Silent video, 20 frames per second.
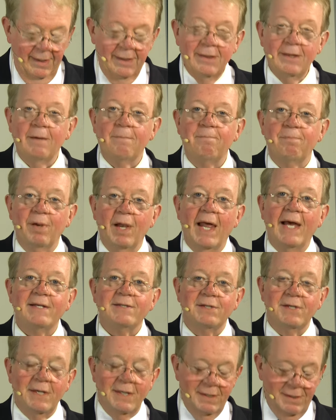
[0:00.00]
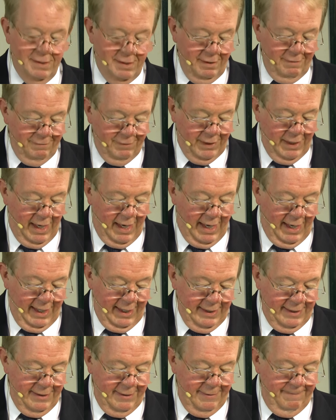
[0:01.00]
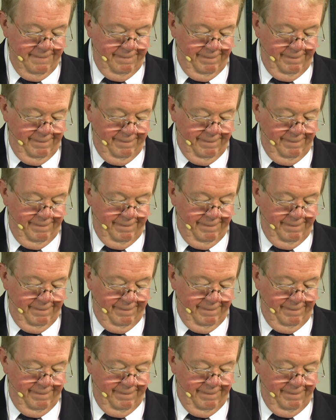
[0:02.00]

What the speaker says: the blessings of God.